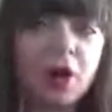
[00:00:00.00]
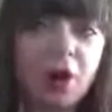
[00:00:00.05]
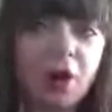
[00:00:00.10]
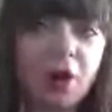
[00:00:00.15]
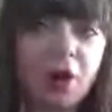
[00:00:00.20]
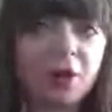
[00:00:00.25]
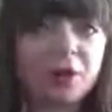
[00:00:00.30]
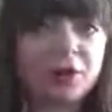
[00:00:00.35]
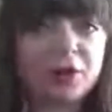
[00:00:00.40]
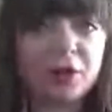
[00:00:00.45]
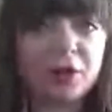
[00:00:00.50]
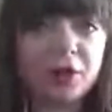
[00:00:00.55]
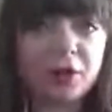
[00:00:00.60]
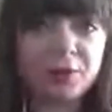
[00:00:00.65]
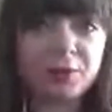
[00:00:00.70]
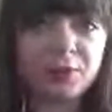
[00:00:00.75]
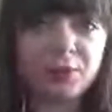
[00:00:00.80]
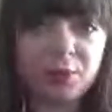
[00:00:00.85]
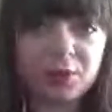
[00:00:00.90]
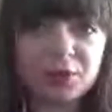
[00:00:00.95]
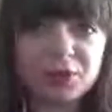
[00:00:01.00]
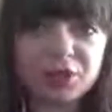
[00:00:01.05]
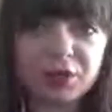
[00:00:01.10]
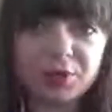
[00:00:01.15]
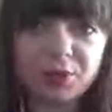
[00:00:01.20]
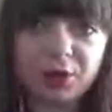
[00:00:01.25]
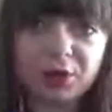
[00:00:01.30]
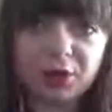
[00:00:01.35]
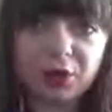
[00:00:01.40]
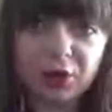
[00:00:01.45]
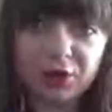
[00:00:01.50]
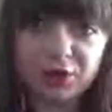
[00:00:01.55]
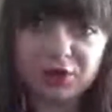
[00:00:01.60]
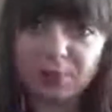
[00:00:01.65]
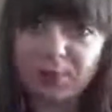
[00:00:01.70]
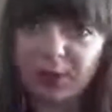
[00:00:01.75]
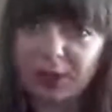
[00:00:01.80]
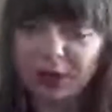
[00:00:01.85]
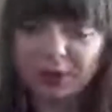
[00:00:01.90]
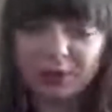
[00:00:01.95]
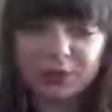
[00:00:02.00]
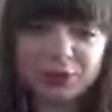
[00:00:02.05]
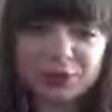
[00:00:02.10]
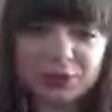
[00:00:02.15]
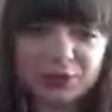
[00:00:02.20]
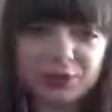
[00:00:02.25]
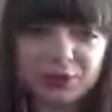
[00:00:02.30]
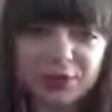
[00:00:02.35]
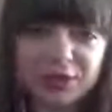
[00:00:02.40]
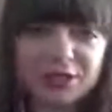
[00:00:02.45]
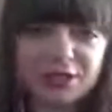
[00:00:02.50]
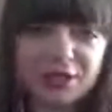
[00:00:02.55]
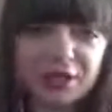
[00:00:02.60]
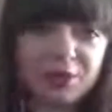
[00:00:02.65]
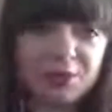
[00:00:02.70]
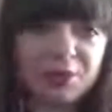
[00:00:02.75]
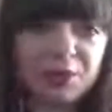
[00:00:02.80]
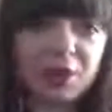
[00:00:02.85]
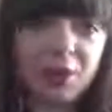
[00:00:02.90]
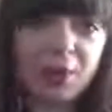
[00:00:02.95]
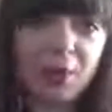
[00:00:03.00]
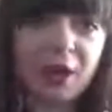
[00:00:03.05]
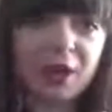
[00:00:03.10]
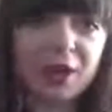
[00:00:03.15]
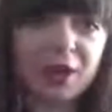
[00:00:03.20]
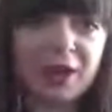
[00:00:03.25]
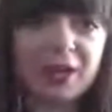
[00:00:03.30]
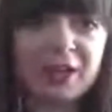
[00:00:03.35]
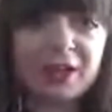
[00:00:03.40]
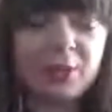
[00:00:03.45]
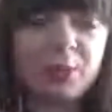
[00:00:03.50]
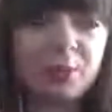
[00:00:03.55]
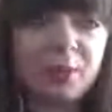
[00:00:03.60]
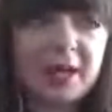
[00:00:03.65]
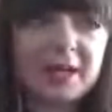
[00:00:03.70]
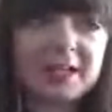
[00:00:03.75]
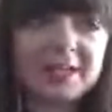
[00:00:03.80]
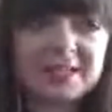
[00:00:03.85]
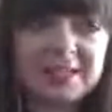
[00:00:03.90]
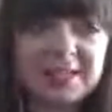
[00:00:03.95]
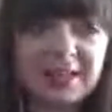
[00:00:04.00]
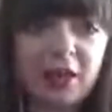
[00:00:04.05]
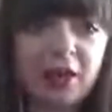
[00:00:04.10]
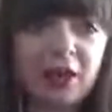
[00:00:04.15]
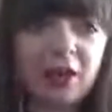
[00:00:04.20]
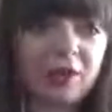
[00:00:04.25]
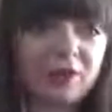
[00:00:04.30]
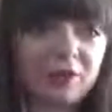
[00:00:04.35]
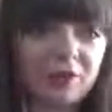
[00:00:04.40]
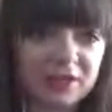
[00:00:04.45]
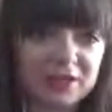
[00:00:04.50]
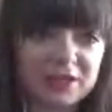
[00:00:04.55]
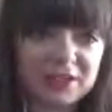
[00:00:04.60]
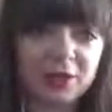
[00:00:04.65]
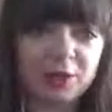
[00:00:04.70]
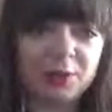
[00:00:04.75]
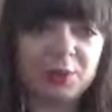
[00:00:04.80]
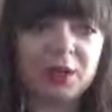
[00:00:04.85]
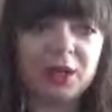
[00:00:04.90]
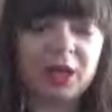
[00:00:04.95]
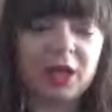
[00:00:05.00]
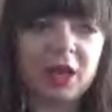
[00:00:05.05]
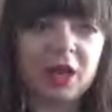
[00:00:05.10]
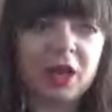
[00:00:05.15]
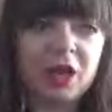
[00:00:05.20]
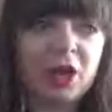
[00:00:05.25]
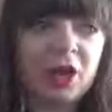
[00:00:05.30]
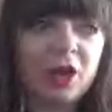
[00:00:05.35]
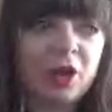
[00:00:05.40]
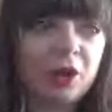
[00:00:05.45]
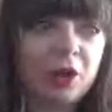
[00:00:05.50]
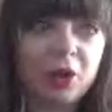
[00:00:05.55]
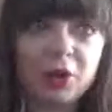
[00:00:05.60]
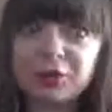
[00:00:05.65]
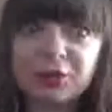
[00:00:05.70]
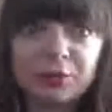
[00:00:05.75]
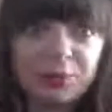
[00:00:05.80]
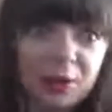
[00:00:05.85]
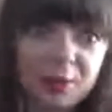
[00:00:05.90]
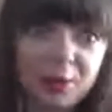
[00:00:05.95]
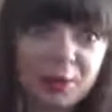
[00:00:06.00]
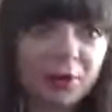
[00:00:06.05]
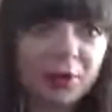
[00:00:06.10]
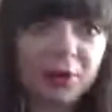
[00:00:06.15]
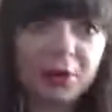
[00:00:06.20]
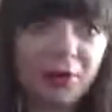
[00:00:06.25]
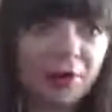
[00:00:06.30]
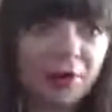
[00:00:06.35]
oh, when you go to medical school, it's going to be quite competitive. There's going to be loads of people who are